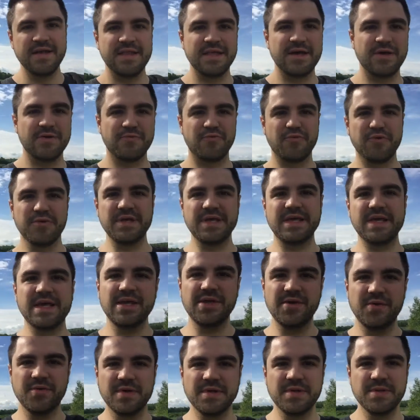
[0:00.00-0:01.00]
that'll really
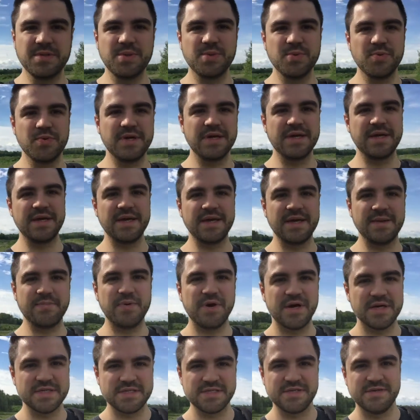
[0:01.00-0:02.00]
get you into a
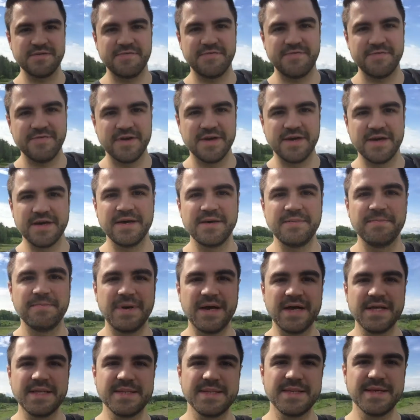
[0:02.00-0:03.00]
positive
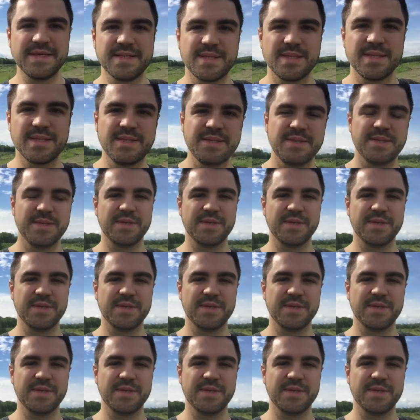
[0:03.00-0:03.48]
mindset.